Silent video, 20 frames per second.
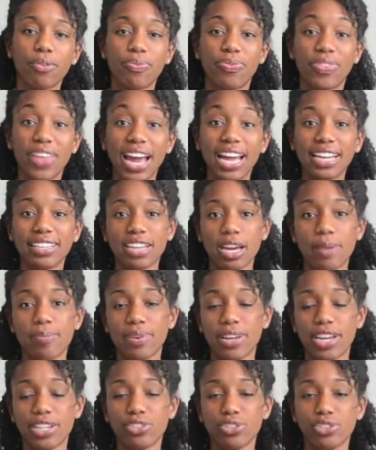that type of
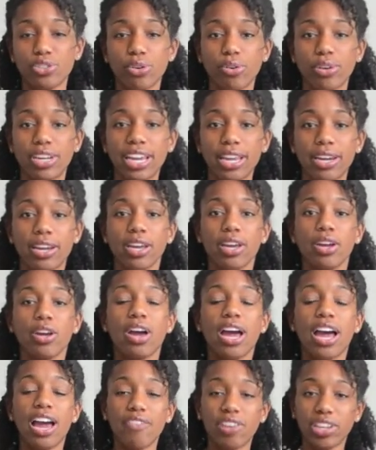nature. So again,
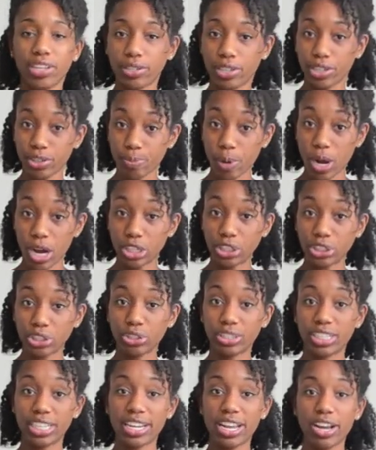having good posture
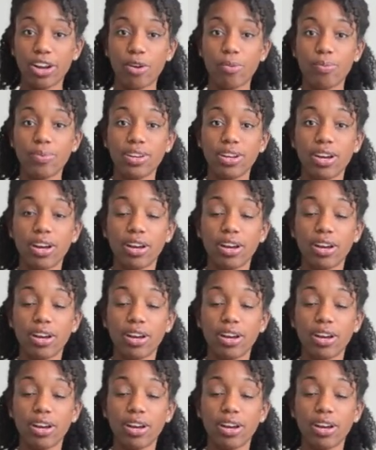can help